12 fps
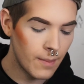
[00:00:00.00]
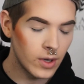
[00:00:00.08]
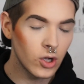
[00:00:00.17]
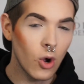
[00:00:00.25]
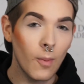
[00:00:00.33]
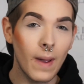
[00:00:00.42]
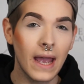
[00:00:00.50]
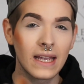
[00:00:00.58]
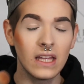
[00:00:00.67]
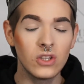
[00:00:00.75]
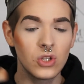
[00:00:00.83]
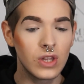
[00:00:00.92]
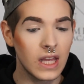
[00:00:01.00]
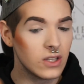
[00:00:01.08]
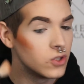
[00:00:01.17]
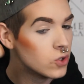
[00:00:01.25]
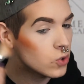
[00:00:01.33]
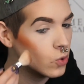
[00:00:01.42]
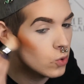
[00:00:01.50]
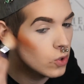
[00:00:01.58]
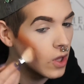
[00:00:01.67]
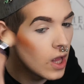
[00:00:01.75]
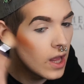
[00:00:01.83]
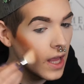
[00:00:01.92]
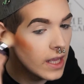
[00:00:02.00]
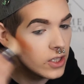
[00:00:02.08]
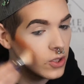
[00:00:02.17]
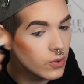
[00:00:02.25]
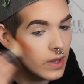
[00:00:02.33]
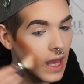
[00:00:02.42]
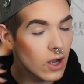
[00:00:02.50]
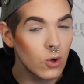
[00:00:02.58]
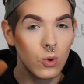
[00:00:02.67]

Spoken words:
I'm going to go back into that